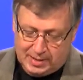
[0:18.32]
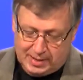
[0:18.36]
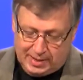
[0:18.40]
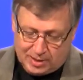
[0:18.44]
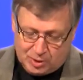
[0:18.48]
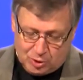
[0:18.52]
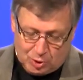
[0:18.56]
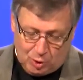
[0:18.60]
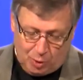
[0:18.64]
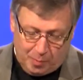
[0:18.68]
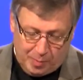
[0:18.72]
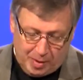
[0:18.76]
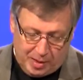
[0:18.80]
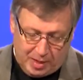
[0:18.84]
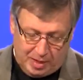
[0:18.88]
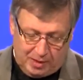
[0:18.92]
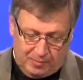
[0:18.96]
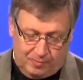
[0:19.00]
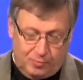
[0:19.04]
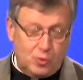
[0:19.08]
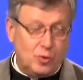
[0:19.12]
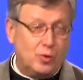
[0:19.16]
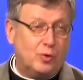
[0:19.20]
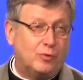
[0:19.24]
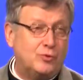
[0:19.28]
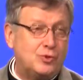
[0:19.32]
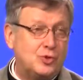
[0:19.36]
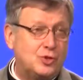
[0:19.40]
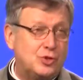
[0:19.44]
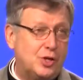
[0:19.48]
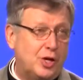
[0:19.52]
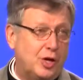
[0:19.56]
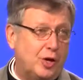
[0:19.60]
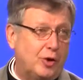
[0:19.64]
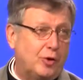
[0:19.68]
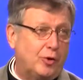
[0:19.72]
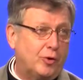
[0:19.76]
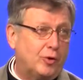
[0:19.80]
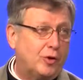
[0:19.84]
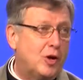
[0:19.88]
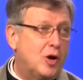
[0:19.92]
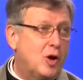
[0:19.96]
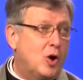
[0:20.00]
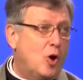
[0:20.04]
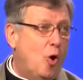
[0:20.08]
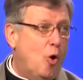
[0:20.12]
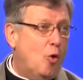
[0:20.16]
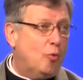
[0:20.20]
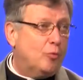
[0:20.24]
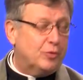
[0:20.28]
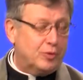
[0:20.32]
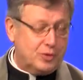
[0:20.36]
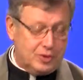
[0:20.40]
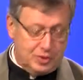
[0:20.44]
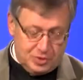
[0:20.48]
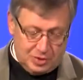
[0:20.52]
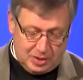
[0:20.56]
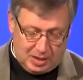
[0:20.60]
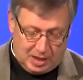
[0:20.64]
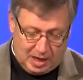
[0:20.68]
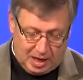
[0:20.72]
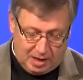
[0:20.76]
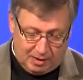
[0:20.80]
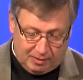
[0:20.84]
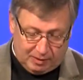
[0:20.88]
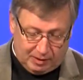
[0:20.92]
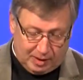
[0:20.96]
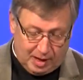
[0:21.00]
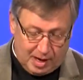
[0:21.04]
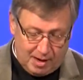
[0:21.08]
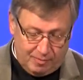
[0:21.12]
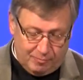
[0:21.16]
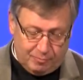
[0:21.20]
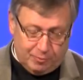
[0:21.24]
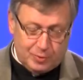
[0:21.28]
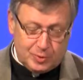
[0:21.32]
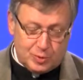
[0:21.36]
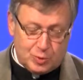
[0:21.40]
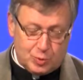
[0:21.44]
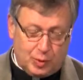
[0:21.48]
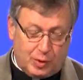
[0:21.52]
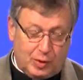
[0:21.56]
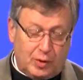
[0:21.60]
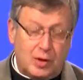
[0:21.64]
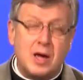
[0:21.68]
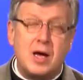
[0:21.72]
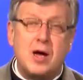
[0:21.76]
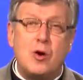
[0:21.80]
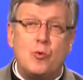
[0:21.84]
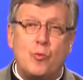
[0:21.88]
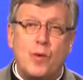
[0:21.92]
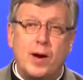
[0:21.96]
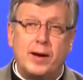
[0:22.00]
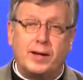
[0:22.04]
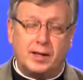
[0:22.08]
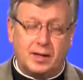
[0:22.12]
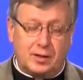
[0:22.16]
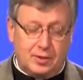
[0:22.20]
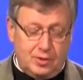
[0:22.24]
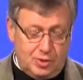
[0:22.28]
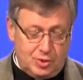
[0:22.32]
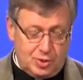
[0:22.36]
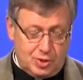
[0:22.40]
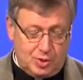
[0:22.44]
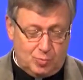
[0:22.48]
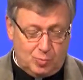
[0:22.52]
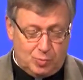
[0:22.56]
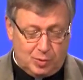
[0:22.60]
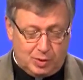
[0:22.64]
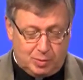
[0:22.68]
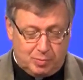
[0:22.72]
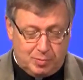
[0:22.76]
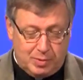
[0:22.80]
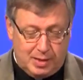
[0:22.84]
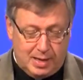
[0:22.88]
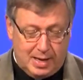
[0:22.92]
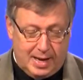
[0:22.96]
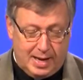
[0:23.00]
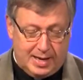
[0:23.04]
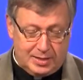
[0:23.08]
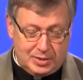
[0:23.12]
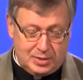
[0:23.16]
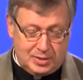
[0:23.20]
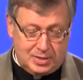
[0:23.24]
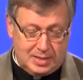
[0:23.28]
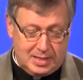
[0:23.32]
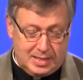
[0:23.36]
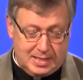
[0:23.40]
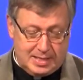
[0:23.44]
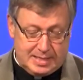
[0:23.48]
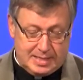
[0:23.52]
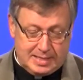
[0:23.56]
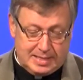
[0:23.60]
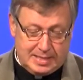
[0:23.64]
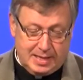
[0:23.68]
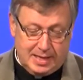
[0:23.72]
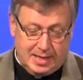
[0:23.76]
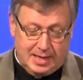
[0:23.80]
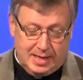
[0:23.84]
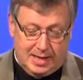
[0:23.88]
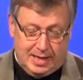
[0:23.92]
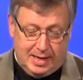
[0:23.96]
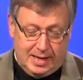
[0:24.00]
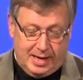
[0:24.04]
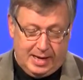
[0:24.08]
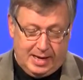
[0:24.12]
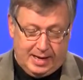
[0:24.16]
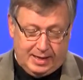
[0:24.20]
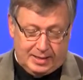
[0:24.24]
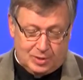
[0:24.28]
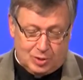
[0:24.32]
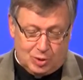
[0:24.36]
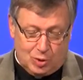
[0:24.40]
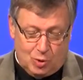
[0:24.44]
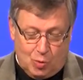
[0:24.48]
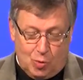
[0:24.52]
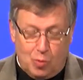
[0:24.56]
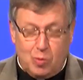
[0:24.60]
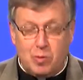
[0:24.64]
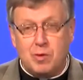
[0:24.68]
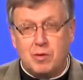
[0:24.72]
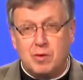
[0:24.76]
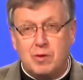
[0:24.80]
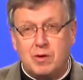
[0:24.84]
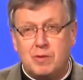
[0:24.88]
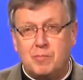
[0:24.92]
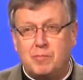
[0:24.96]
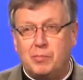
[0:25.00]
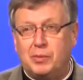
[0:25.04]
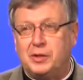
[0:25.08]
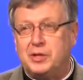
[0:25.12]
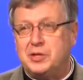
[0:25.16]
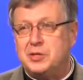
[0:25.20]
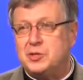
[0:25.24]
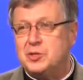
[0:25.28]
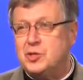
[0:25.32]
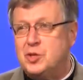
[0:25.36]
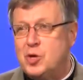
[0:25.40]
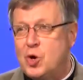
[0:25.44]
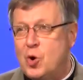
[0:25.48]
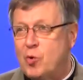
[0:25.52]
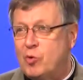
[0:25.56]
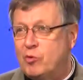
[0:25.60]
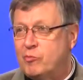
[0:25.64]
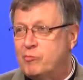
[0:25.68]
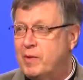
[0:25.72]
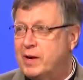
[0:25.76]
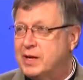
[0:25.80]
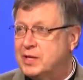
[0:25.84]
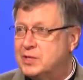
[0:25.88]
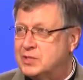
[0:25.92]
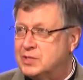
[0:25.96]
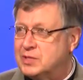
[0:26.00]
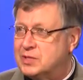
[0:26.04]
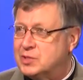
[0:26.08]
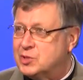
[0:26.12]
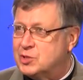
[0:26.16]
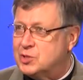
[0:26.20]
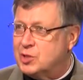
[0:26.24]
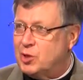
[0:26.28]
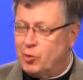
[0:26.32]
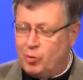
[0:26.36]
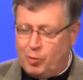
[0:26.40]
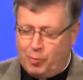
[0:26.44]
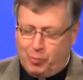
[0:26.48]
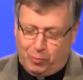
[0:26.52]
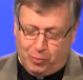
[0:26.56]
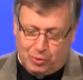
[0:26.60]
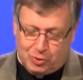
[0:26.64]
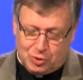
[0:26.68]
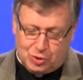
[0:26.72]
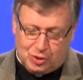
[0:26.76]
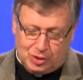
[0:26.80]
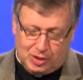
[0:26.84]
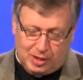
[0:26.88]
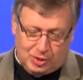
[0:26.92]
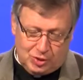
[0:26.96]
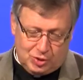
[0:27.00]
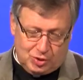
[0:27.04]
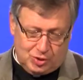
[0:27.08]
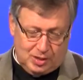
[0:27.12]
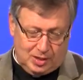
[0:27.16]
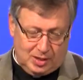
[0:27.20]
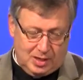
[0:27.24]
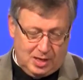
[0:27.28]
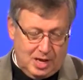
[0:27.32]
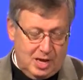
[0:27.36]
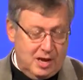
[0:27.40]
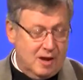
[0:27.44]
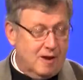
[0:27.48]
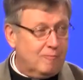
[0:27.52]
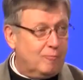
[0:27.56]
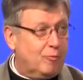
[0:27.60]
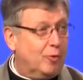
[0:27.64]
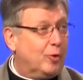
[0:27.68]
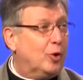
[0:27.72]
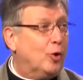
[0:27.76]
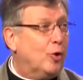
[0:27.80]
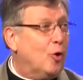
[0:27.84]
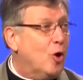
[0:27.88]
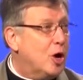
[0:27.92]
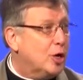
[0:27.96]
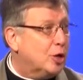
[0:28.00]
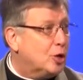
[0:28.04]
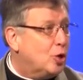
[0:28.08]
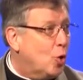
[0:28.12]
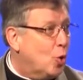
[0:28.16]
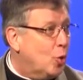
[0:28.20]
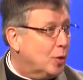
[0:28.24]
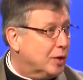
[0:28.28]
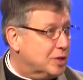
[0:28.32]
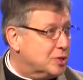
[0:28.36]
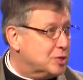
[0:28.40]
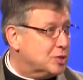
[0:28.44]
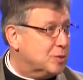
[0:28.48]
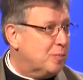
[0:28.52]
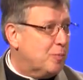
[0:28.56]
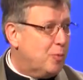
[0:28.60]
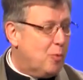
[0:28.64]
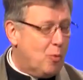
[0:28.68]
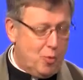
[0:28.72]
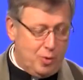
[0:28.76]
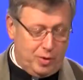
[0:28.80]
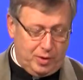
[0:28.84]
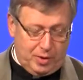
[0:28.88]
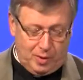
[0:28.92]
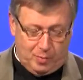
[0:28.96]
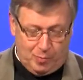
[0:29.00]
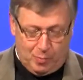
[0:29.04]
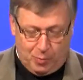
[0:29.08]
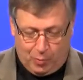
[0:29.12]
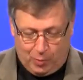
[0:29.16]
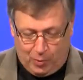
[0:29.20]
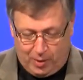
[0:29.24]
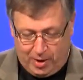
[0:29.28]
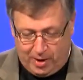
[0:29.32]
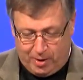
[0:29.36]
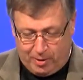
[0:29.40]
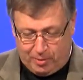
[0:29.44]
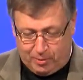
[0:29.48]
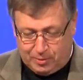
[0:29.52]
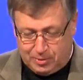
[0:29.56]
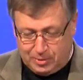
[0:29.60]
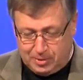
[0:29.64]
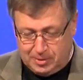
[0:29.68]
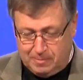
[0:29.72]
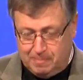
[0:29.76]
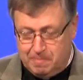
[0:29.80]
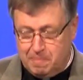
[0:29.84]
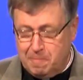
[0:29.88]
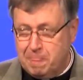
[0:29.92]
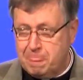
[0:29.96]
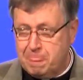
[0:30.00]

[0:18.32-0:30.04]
that so many of you have shared over this conference in recognition with me last night. And so please know of my sincere appreciation for your ongoing support and prayers.